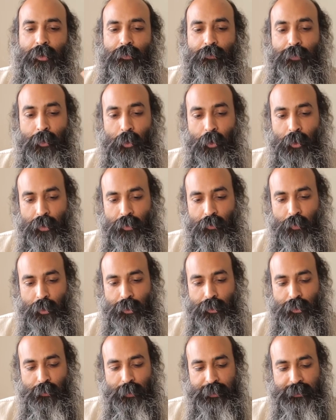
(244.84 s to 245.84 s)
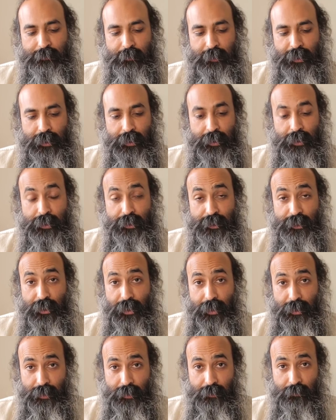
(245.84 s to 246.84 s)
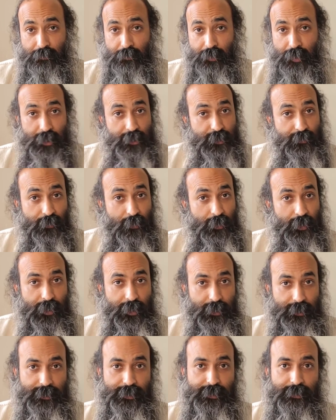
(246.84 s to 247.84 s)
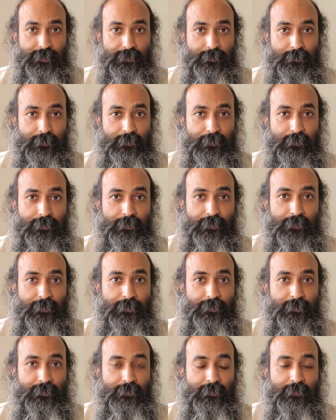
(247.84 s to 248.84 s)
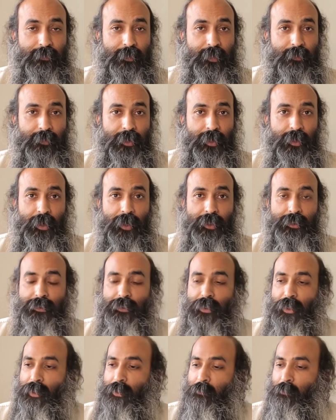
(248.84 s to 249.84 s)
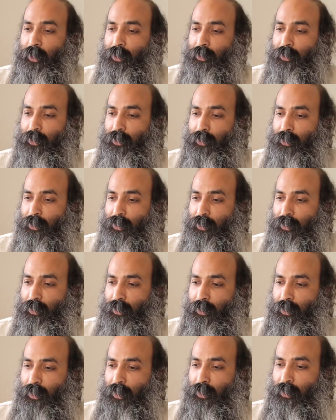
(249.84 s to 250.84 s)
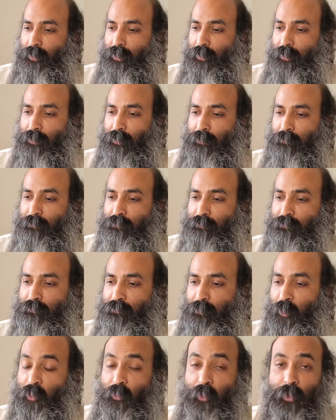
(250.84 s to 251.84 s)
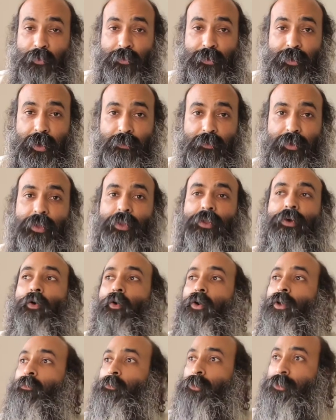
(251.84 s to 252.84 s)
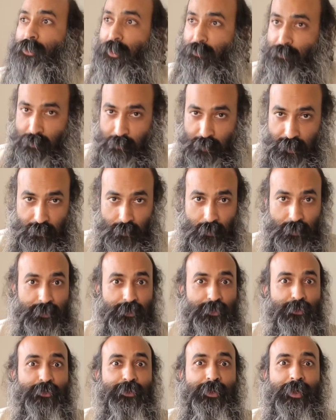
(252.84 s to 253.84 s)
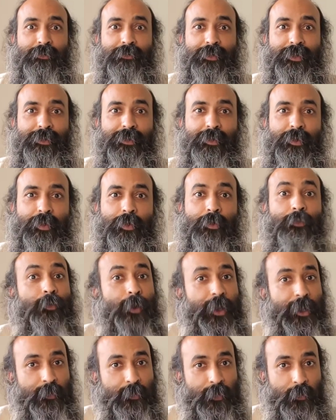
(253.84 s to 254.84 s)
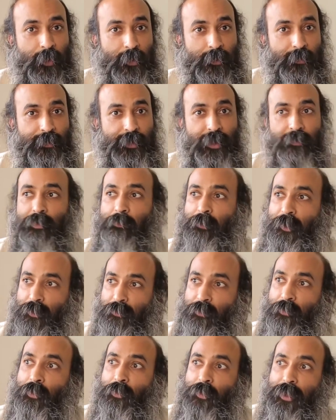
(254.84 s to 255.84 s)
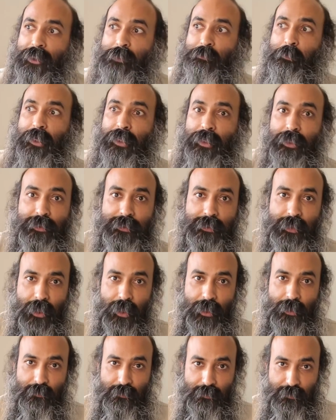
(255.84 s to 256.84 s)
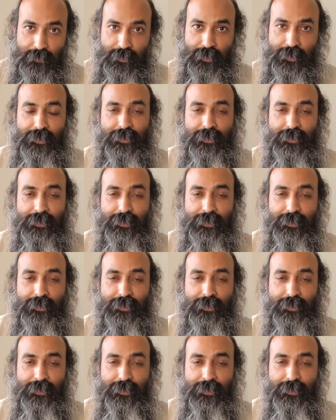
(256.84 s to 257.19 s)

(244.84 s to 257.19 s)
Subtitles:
We all want to experience life in its fullness. If I ask anybody, do you want to travel? Almost everybody wants to travel. Why do we want to travel? Because we want to experience life.